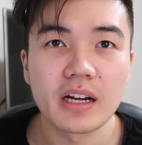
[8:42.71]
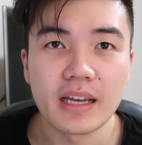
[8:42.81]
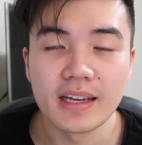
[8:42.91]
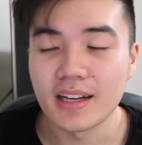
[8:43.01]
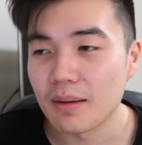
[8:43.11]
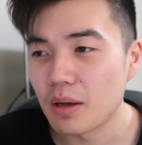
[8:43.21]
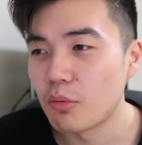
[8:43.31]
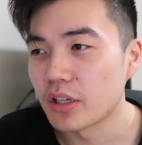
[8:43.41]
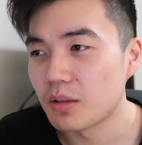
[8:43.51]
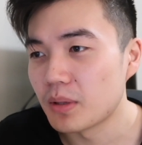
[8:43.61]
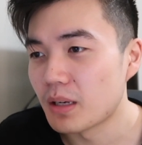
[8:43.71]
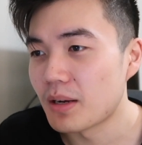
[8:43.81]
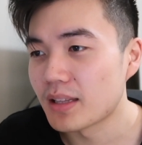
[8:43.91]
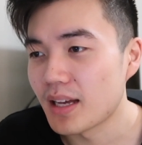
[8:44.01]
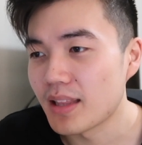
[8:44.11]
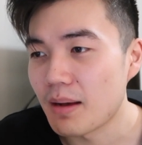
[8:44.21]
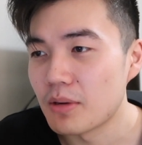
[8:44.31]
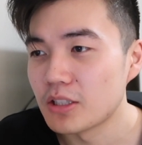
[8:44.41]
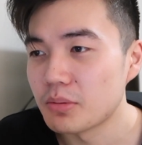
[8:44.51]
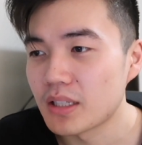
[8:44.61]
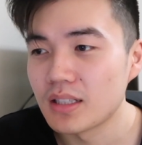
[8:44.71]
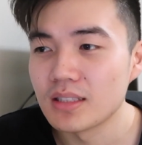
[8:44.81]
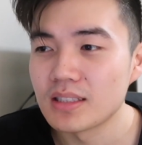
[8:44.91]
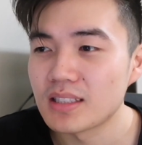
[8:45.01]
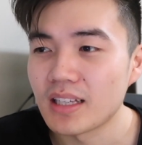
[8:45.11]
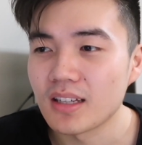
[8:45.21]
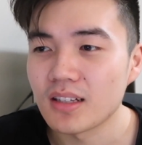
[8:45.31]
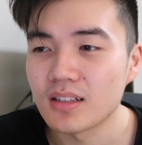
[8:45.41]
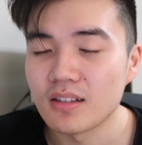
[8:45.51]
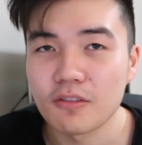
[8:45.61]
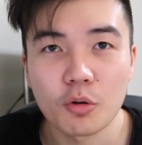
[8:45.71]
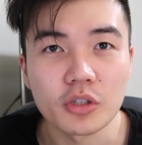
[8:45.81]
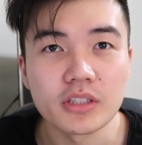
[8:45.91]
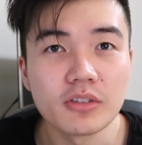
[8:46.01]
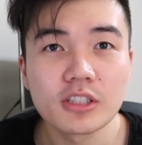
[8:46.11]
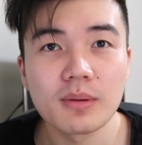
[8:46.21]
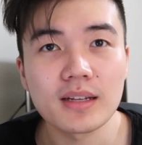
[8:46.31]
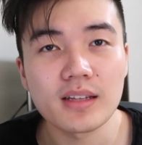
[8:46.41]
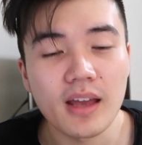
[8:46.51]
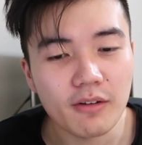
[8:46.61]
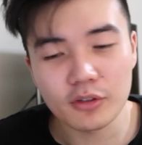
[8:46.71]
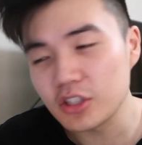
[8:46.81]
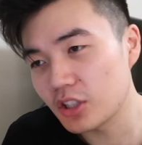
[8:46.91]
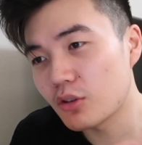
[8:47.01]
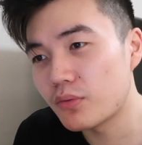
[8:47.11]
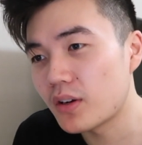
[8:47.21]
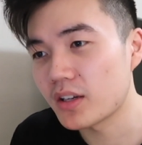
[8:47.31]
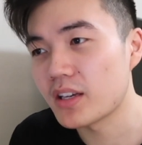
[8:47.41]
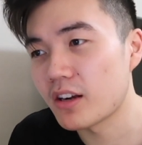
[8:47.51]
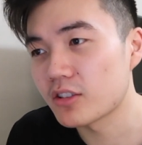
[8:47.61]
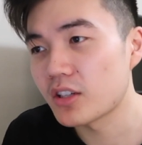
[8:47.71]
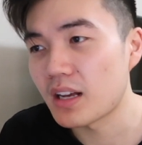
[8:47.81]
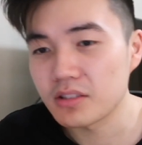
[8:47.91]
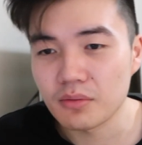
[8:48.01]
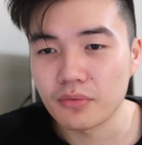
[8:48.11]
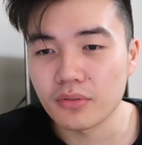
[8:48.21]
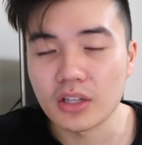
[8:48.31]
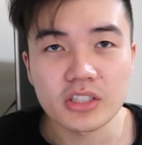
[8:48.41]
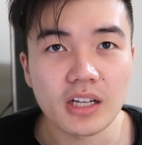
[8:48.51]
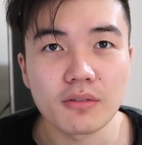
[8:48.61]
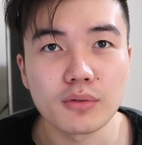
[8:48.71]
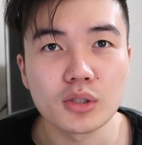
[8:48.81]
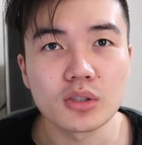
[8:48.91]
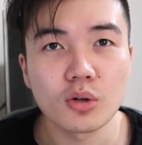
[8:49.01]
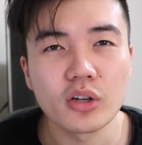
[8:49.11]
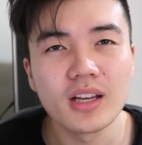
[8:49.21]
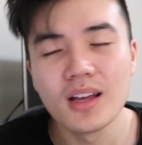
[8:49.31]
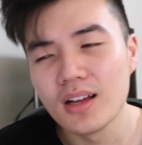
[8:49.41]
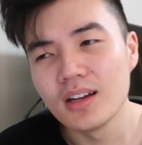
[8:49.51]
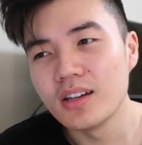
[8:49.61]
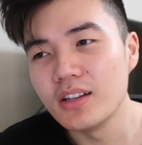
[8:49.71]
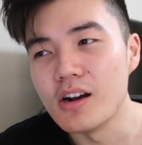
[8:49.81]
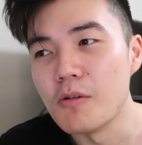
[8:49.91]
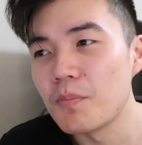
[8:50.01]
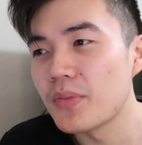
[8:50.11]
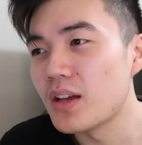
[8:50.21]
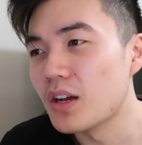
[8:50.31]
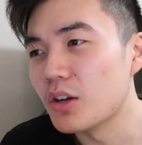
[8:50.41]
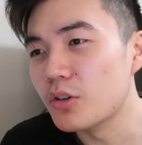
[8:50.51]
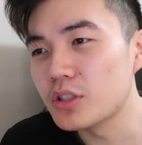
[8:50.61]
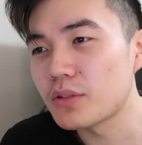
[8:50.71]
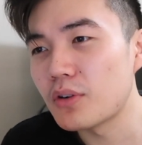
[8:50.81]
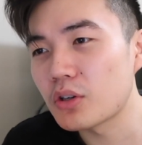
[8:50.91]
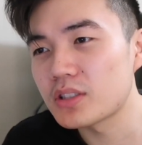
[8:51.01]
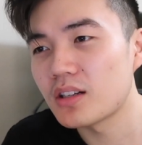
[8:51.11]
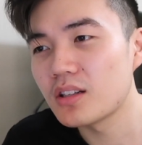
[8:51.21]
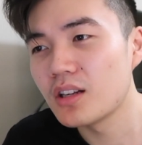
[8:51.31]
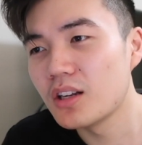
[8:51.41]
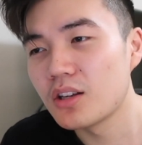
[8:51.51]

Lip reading: And I'm not want to complain about that much because, like, of course, do you expect every single fucking character to have some fleshed out full story? No. Who does it focus on?